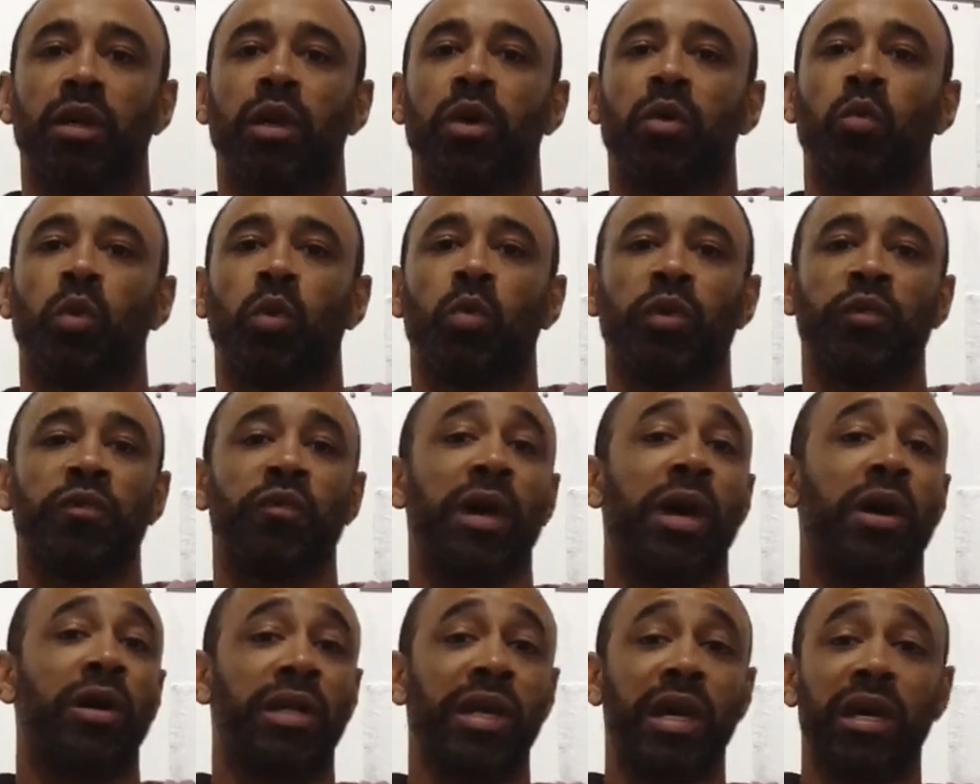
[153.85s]
What we
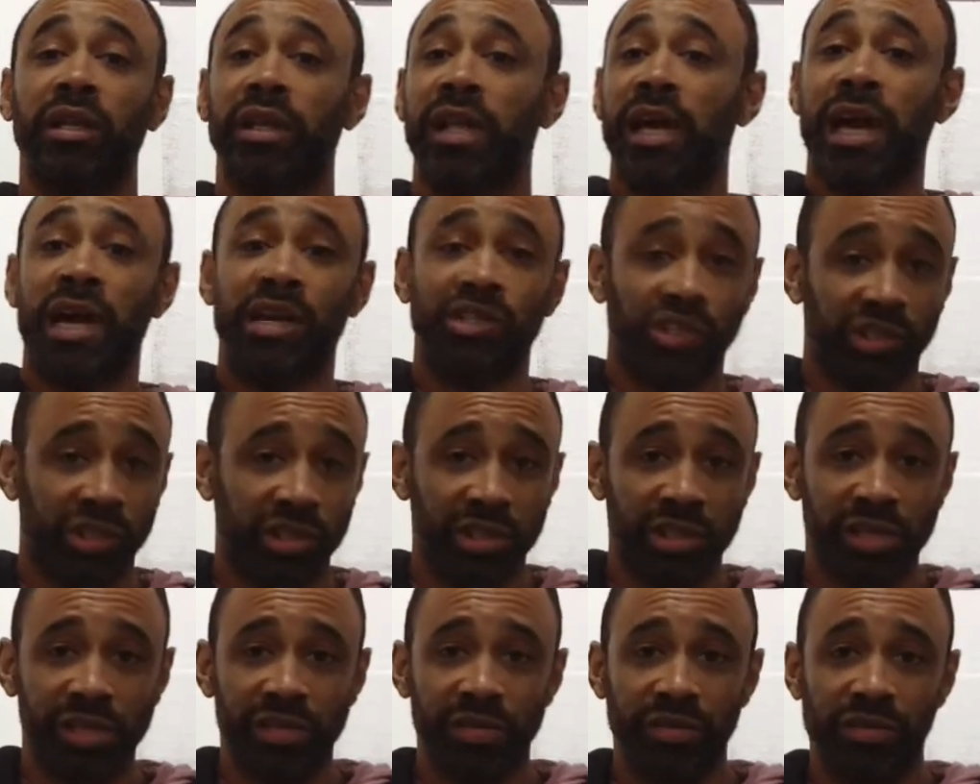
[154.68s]
found out last
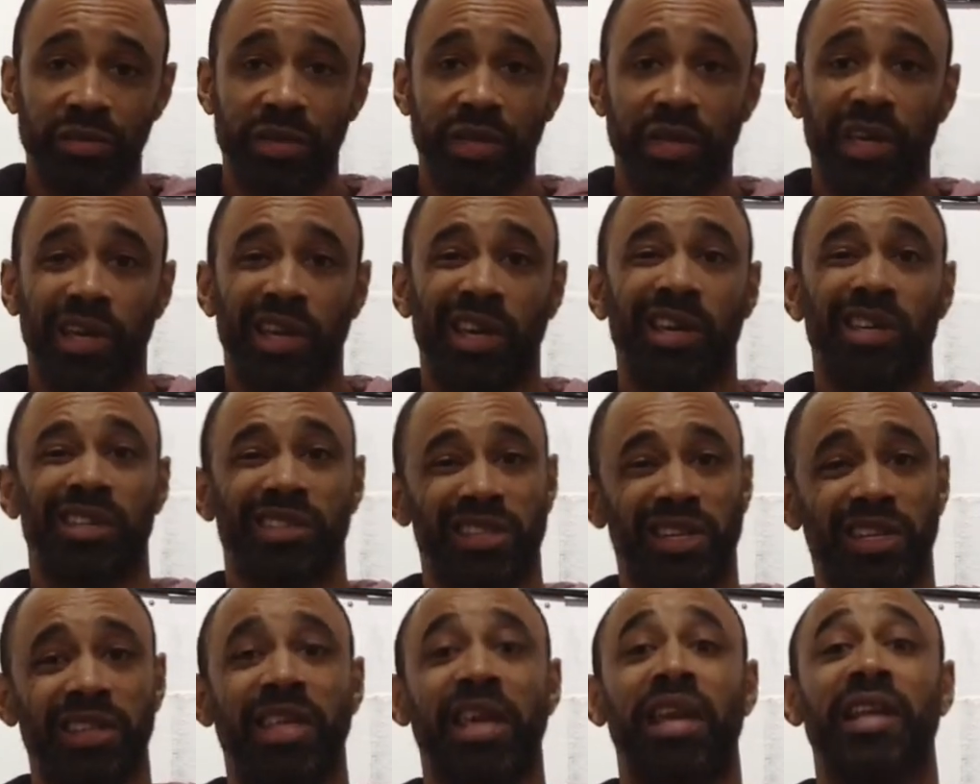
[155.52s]
year is
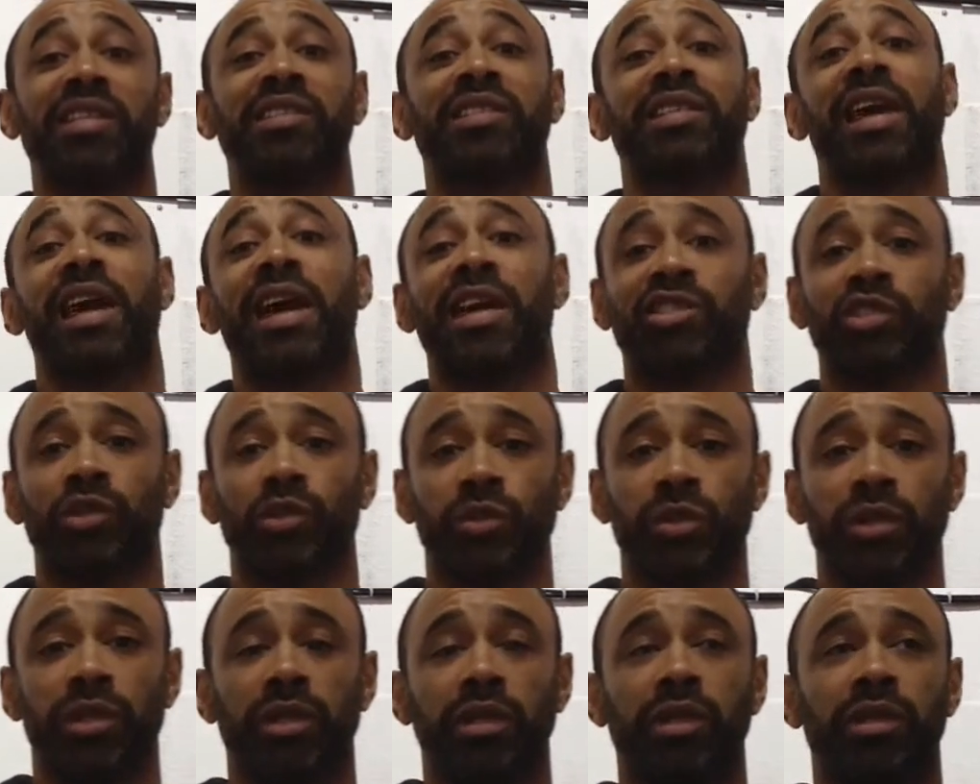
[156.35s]
that that is
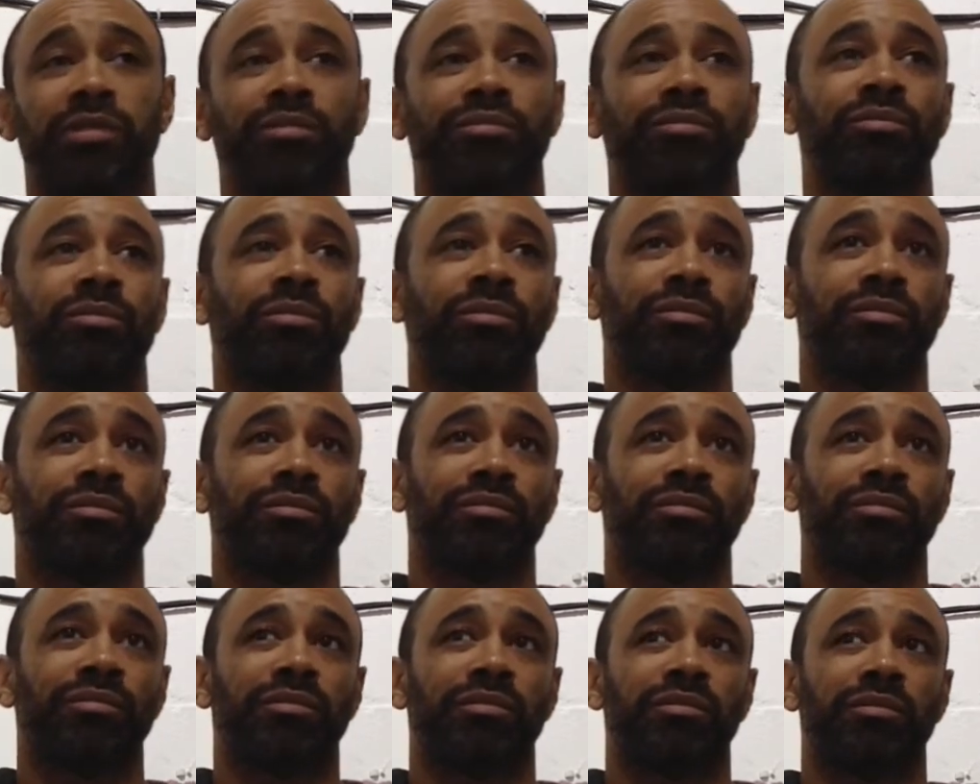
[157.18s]
actually
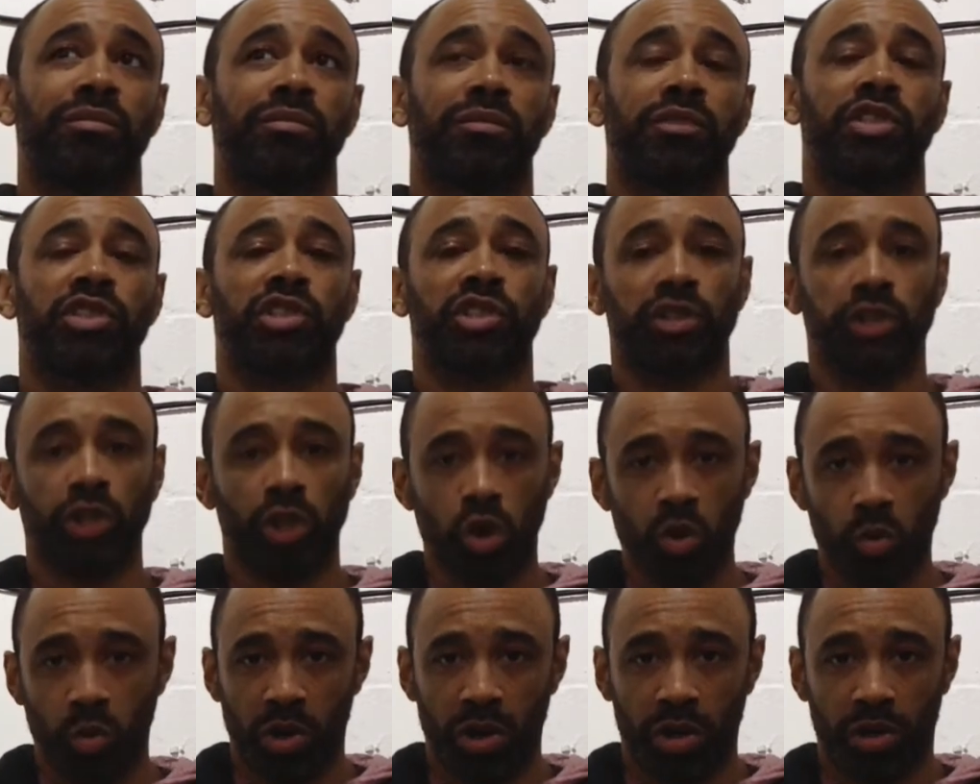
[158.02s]

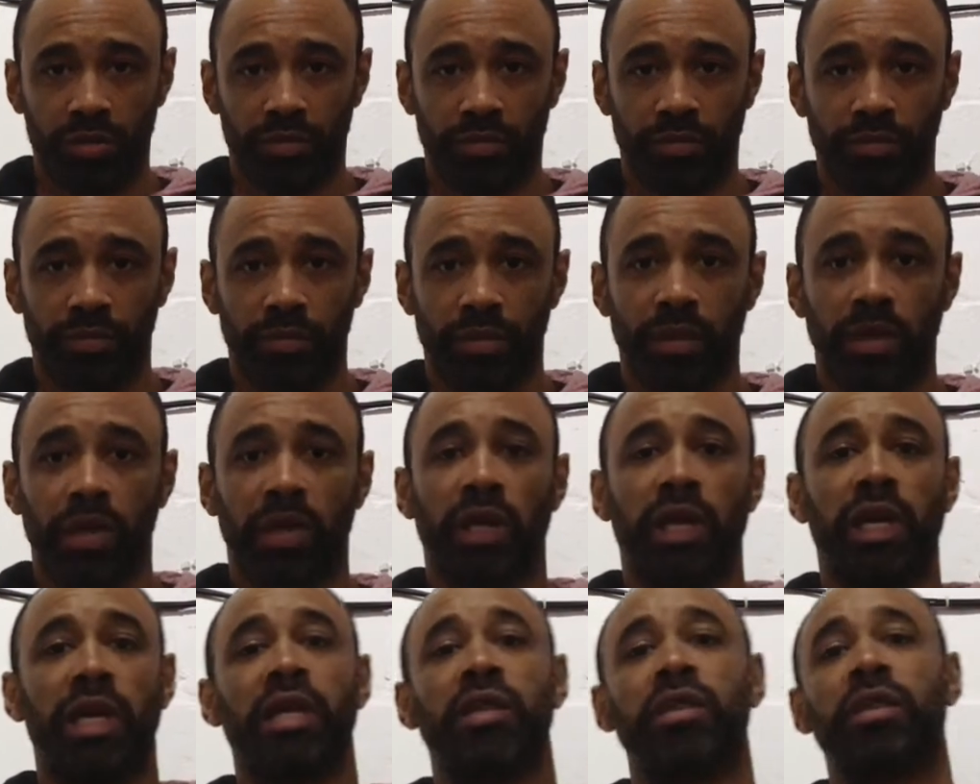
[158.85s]
slower
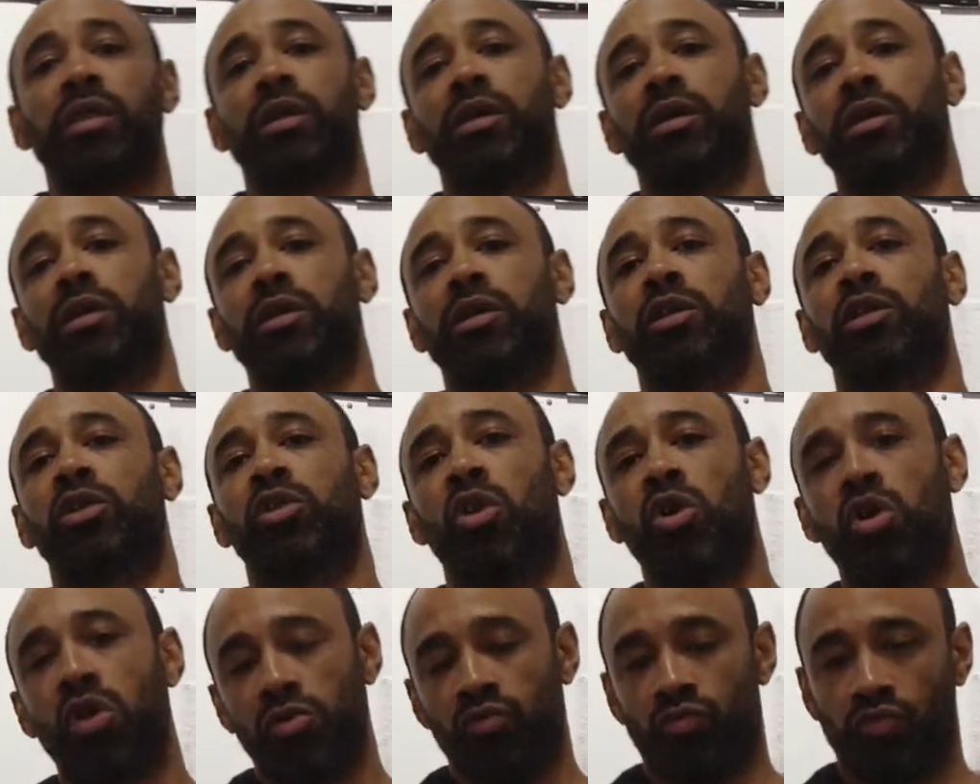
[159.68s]
in the
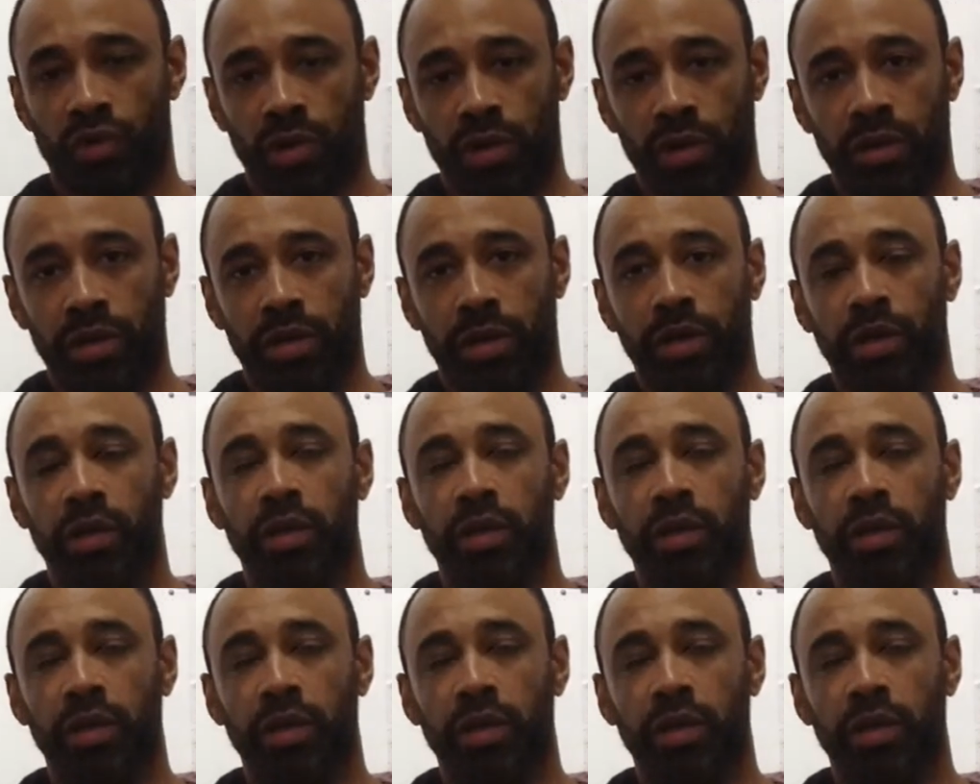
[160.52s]
long run